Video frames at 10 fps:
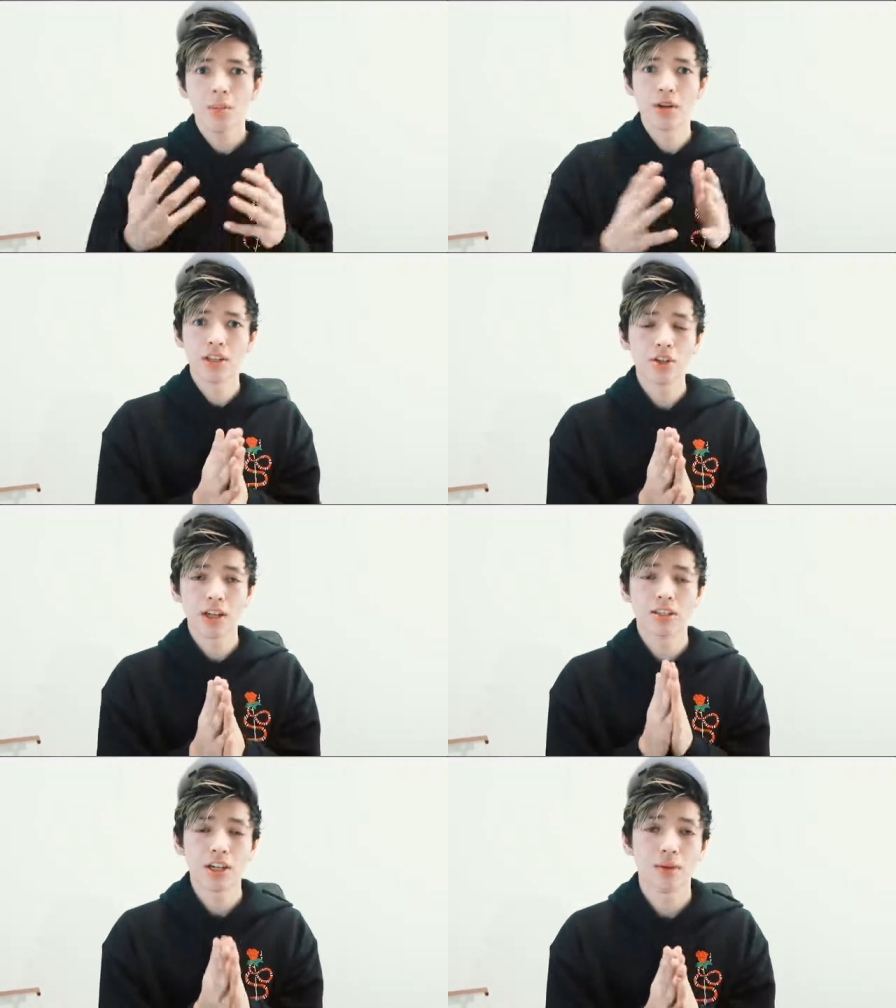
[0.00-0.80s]
But
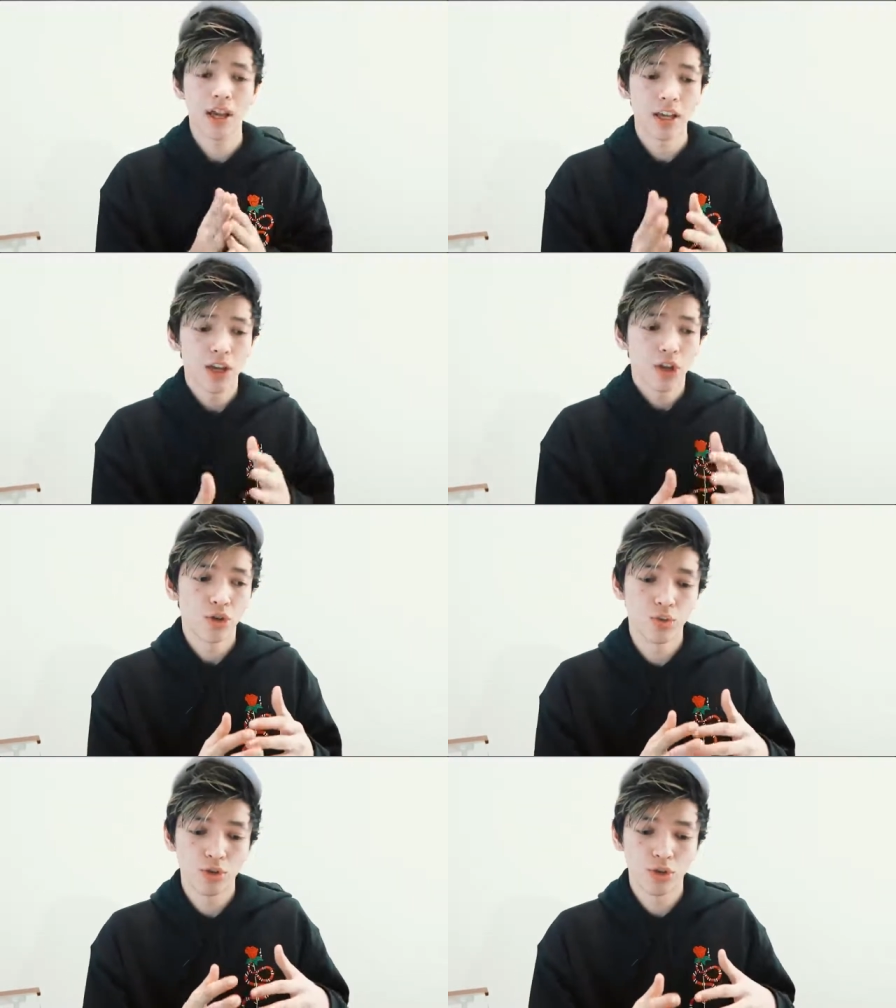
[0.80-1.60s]
literally I talk about, hey,
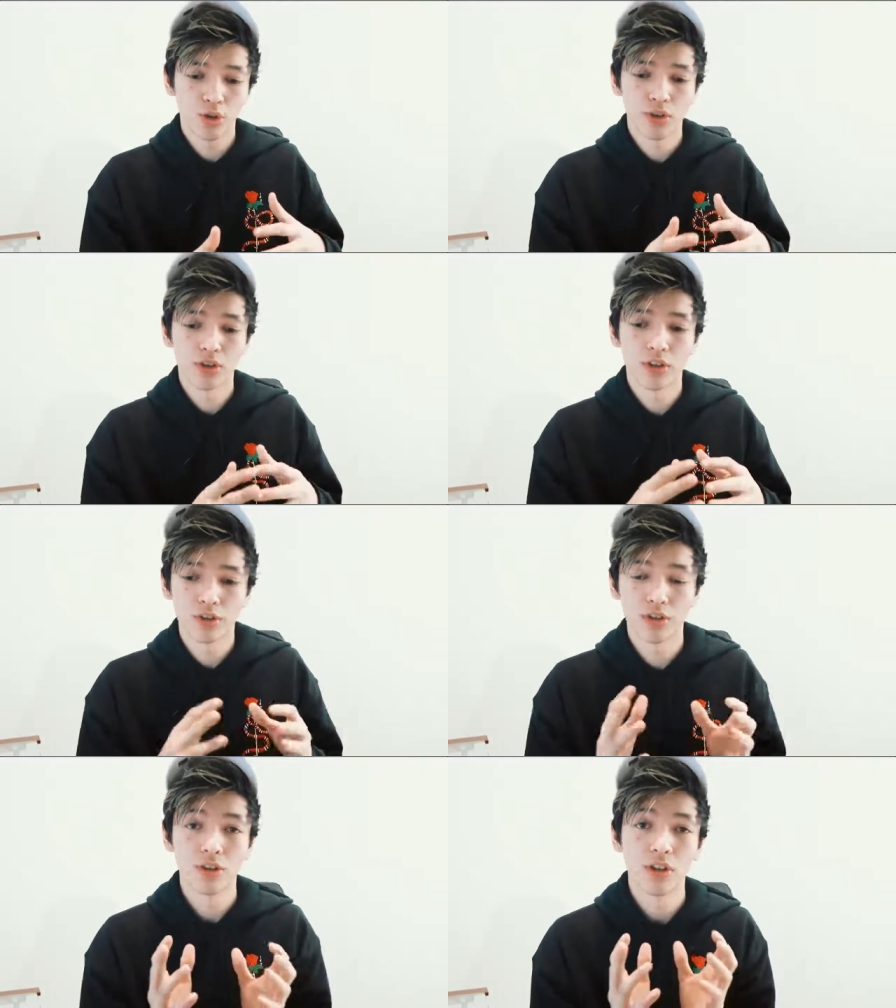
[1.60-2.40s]
you, you know, there,
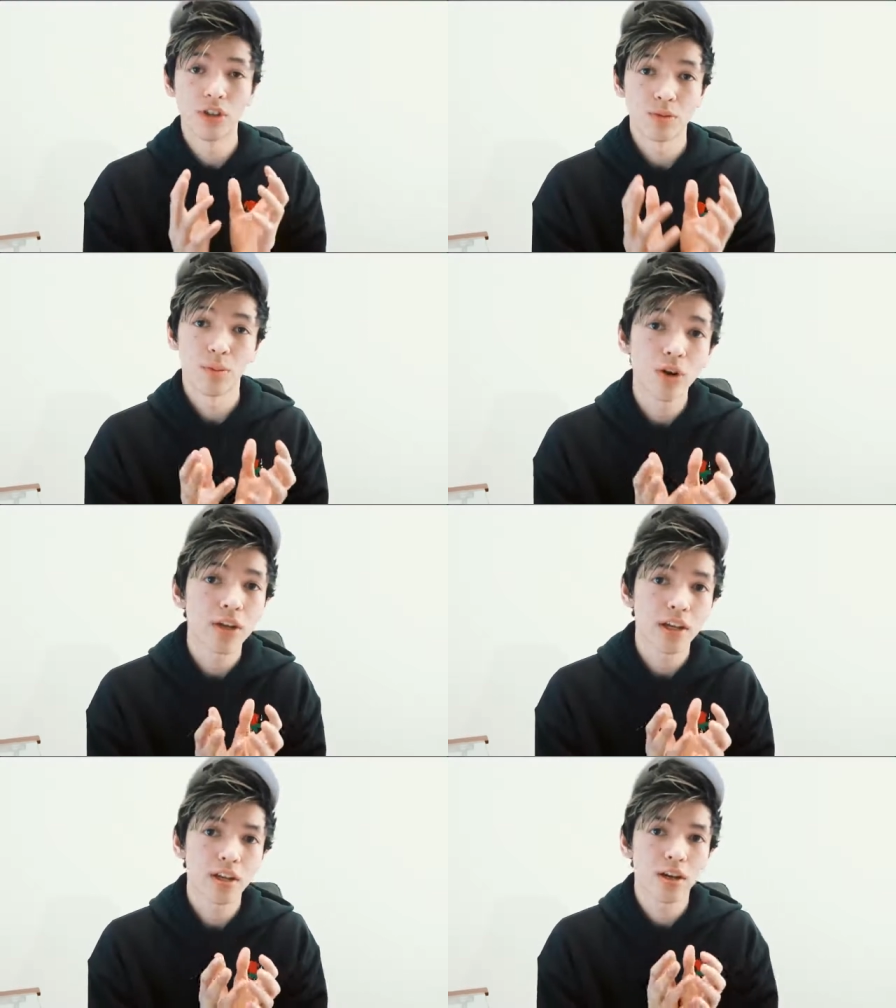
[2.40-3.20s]
there's this
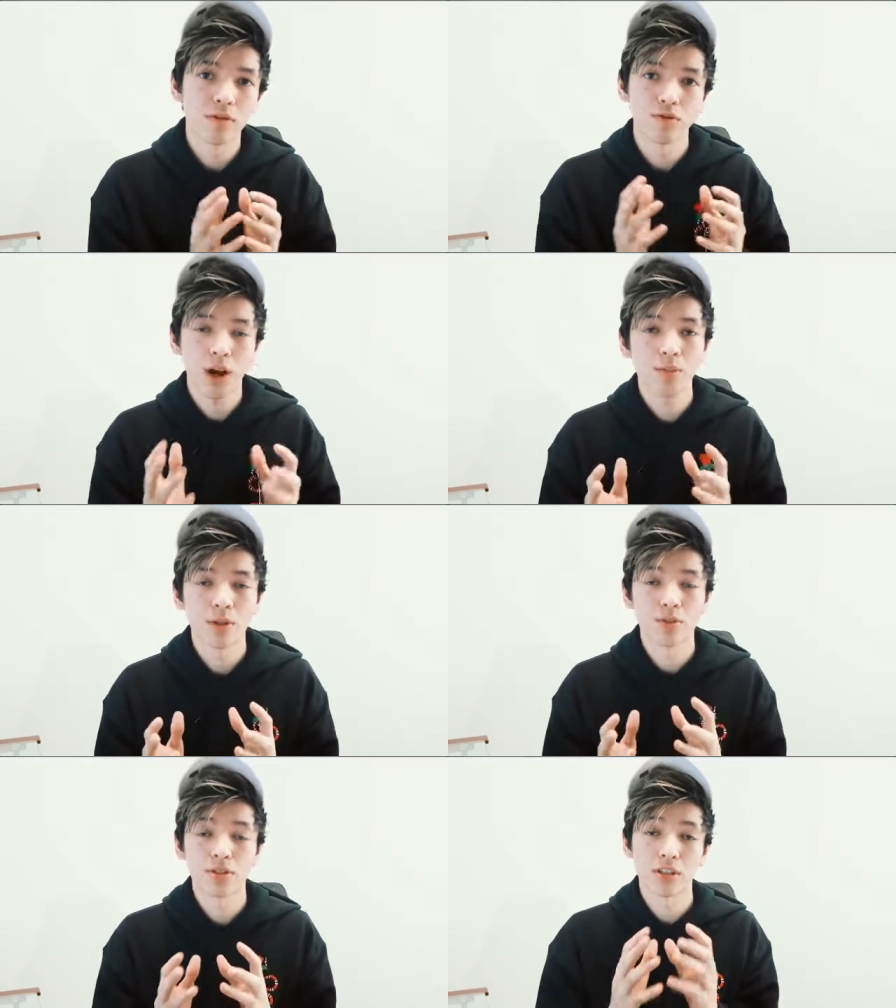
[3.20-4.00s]
market of
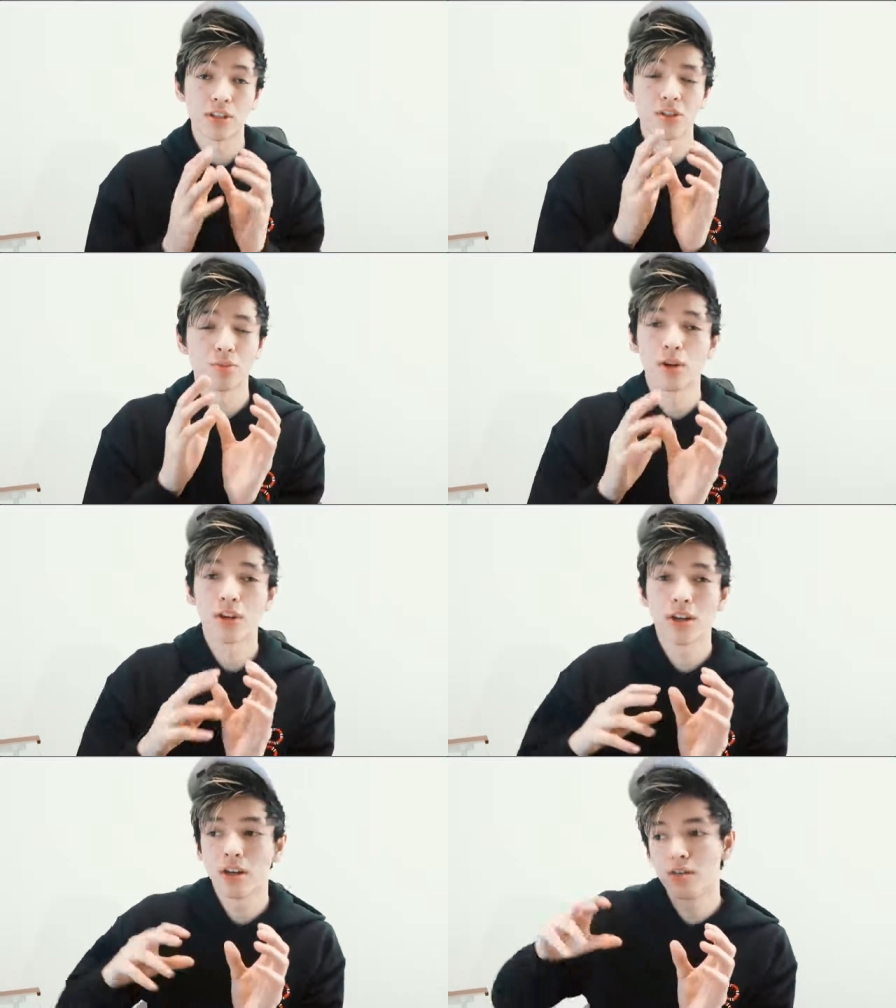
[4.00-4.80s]
dropshippers and then this
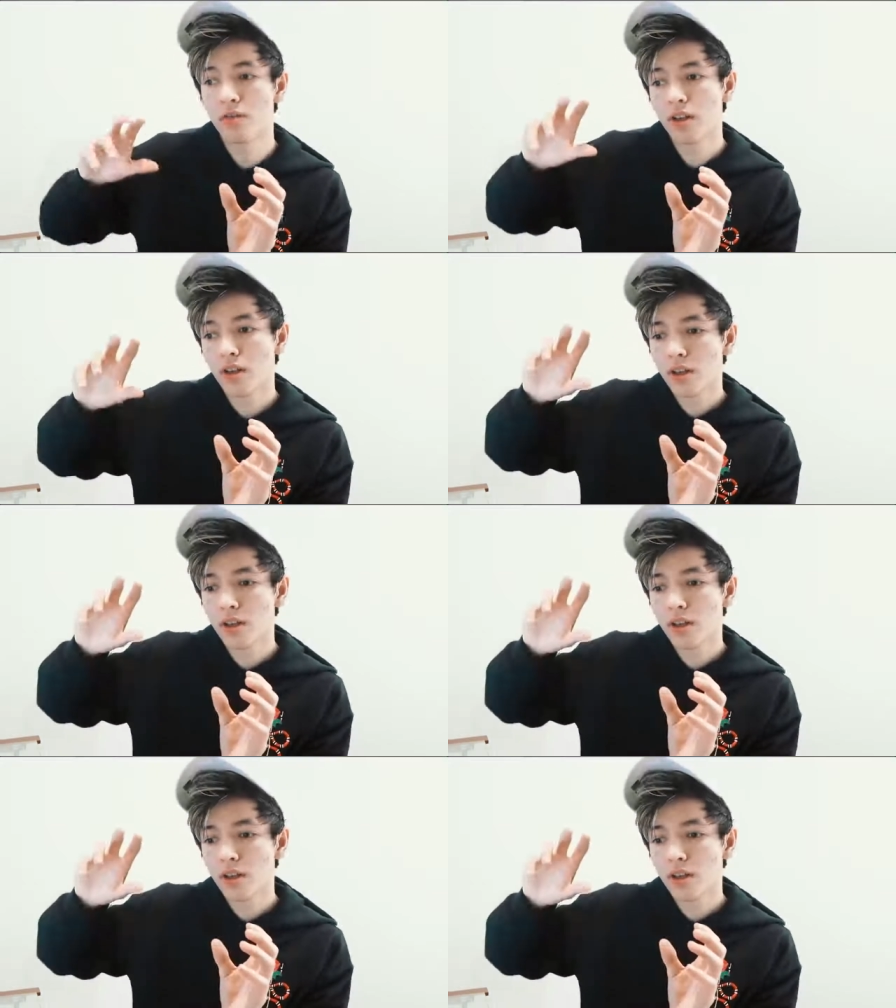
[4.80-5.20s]
market of